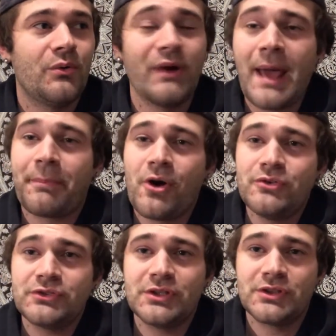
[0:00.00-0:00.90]
when I
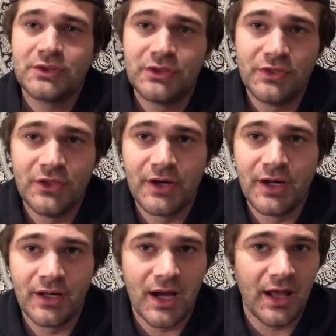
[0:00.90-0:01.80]
posted
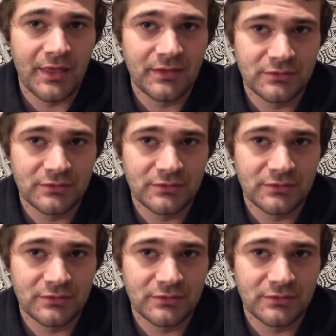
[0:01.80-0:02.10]
the